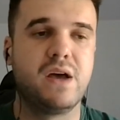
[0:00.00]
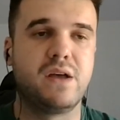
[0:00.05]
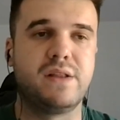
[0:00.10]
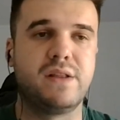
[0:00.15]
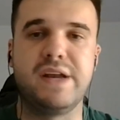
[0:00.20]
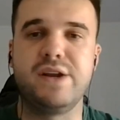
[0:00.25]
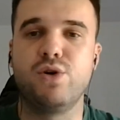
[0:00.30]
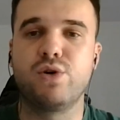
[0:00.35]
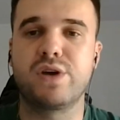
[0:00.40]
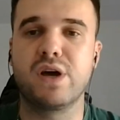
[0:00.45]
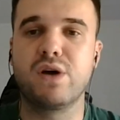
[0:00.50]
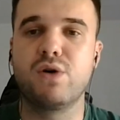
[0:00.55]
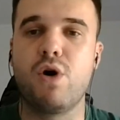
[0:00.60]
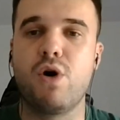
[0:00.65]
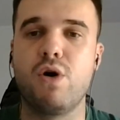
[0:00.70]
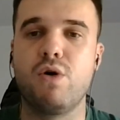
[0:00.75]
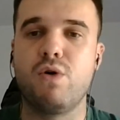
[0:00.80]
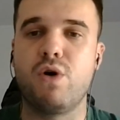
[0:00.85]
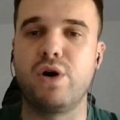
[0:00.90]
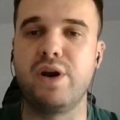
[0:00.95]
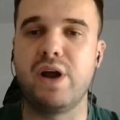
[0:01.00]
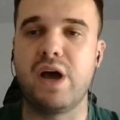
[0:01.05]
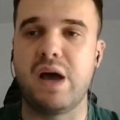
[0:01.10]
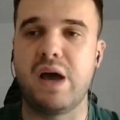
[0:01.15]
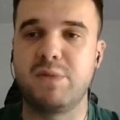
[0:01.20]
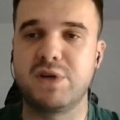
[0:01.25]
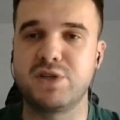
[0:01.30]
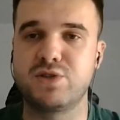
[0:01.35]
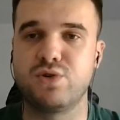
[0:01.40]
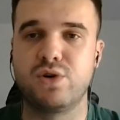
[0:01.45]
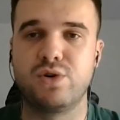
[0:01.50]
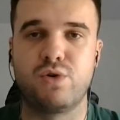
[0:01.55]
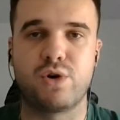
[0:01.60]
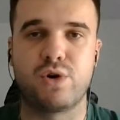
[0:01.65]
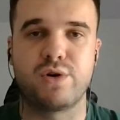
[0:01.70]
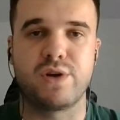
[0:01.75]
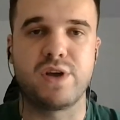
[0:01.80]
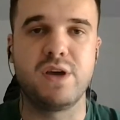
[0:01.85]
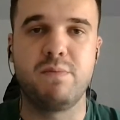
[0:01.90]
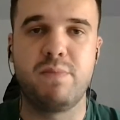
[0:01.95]
Then you can go on Amazon
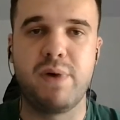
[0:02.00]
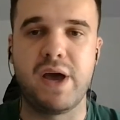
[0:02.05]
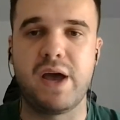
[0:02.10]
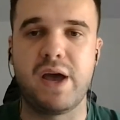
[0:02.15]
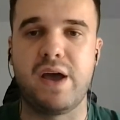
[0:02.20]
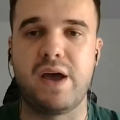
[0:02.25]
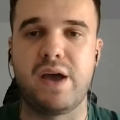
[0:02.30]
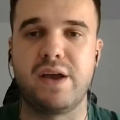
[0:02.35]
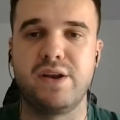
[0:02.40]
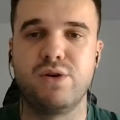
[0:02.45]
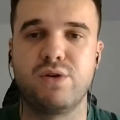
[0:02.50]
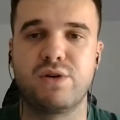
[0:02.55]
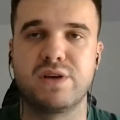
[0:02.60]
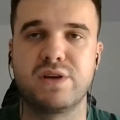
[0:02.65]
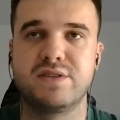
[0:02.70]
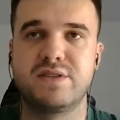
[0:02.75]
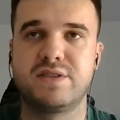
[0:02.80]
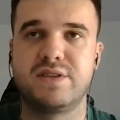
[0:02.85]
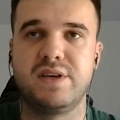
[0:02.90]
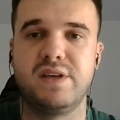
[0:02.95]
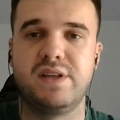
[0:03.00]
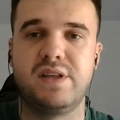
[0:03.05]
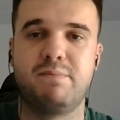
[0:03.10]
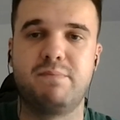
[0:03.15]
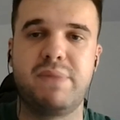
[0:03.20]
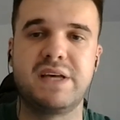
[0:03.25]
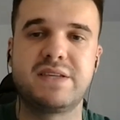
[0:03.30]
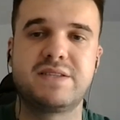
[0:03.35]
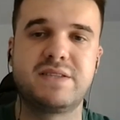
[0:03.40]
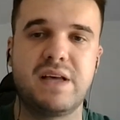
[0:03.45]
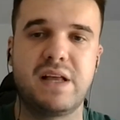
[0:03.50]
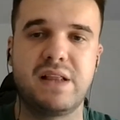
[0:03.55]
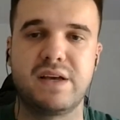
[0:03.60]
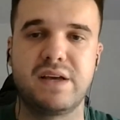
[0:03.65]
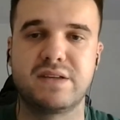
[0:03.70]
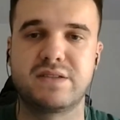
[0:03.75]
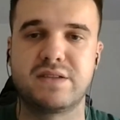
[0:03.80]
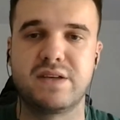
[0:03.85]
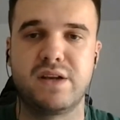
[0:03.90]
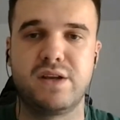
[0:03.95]
or eBay and you can see the best
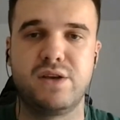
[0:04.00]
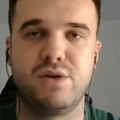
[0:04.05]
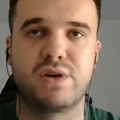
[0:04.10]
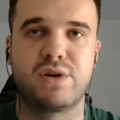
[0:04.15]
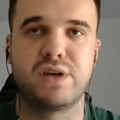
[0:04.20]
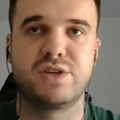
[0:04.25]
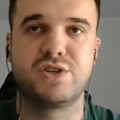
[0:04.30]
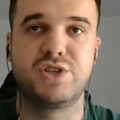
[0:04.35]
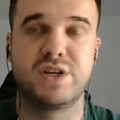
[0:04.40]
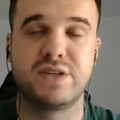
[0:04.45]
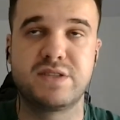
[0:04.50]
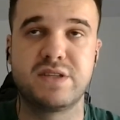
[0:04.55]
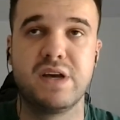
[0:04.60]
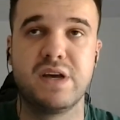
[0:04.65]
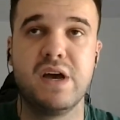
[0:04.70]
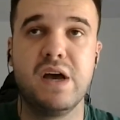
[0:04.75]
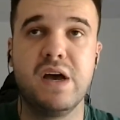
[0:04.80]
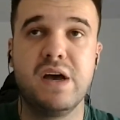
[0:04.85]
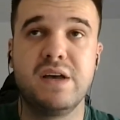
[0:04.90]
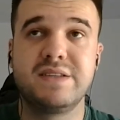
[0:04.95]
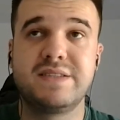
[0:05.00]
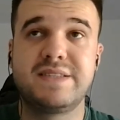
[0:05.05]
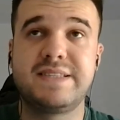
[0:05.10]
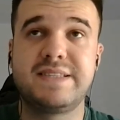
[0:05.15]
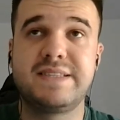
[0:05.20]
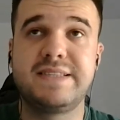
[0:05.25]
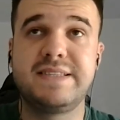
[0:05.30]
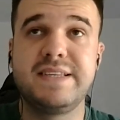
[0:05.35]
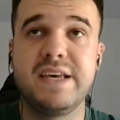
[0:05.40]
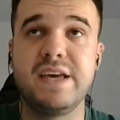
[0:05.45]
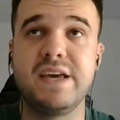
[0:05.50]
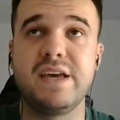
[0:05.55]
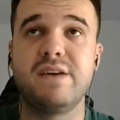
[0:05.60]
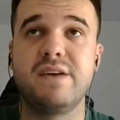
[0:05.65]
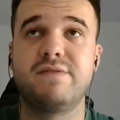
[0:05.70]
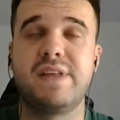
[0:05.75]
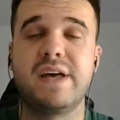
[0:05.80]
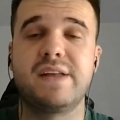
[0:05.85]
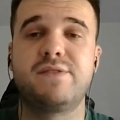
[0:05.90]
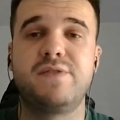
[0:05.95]
sellings, and you can just see if
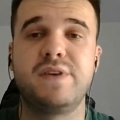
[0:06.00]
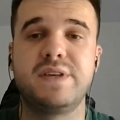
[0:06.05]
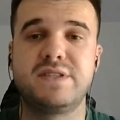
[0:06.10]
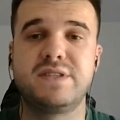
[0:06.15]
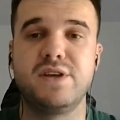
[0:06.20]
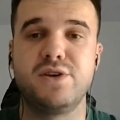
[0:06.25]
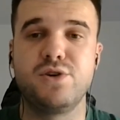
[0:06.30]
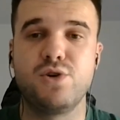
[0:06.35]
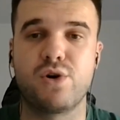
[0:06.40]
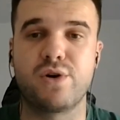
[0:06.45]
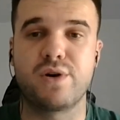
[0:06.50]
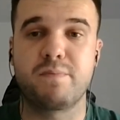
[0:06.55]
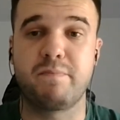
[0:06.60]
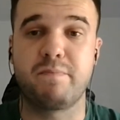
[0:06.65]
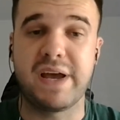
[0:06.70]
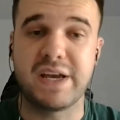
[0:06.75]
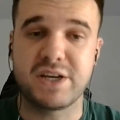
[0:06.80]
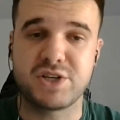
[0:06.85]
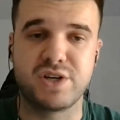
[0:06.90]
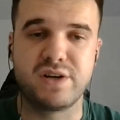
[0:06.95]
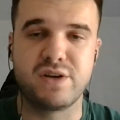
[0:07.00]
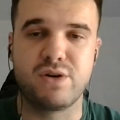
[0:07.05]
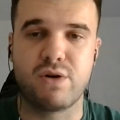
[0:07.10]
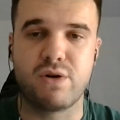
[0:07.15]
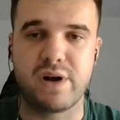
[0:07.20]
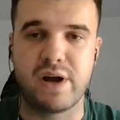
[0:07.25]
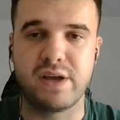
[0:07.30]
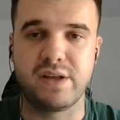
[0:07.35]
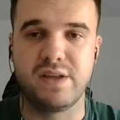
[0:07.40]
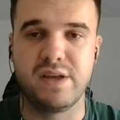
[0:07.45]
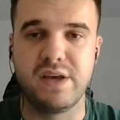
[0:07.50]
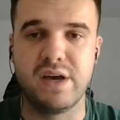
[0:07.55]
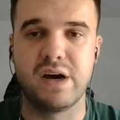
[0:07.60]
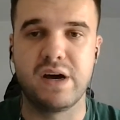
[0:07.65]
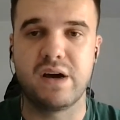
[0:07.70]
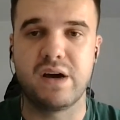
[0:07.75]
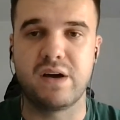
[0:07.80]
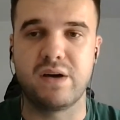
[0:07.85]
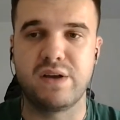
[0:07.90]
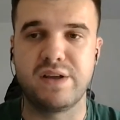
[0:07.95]
that fits in your passion, your
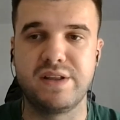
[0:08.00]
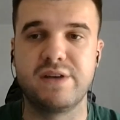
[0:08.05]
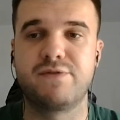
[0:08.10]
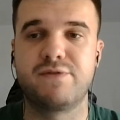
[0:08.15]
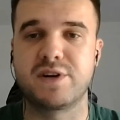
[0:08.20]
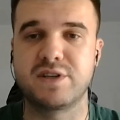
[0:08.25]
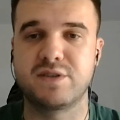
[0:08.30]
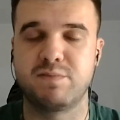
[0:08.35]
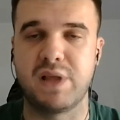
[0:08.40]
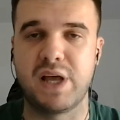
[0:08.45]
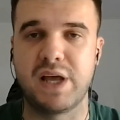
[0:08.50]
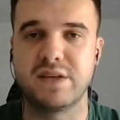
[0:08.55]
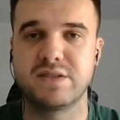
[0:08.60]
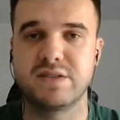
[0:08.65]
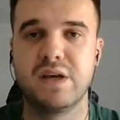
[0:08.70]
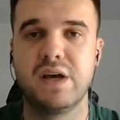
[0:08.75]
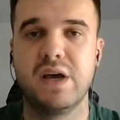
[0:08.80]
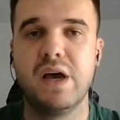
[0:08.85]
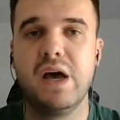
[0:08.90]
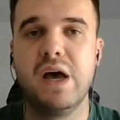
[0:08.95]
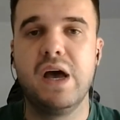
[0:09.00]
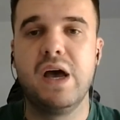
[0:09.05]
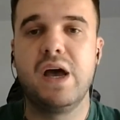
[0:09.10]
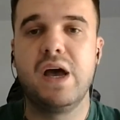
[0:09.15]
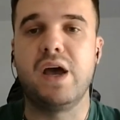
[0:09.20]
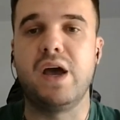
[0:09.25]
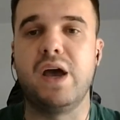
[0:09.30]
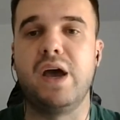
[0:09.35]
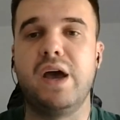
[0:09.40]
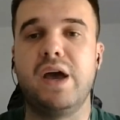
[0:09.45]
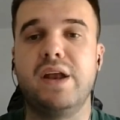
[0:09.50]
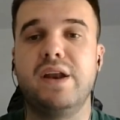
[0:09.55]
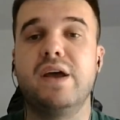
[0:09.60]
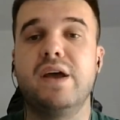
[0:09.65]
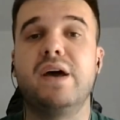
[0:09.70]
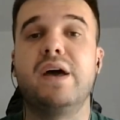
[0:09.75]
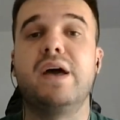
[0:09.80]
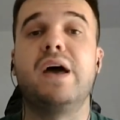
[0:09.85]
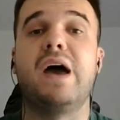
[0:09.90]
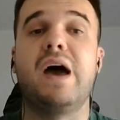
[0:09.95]
idea in the first place, and
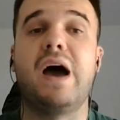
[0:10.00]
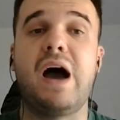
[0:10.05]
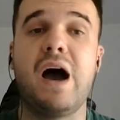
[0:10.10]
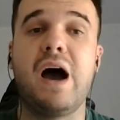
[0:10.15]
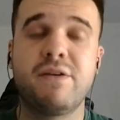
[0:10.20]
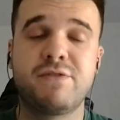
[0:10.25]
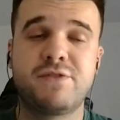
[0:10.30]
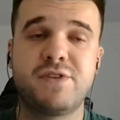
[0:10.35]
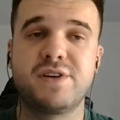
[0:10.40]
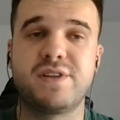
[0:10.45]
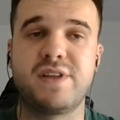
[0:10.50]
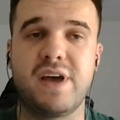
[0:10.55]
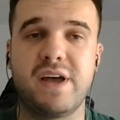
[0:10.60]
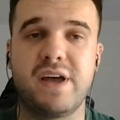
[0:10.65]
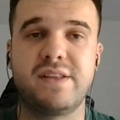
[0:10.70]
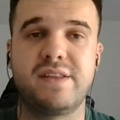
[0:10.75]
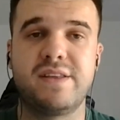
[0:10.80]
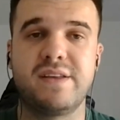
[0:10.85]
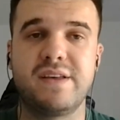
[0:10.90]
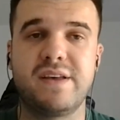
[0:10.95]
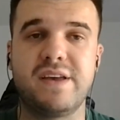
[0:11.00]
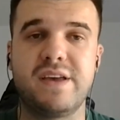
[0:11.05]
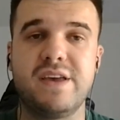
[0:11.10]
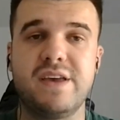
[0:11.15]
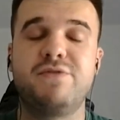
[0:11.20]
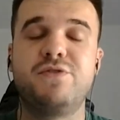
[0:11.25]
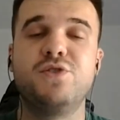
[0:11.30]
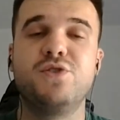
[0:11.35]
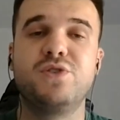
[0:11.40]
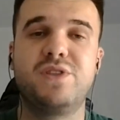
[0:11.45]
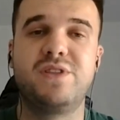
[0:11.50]
after that if you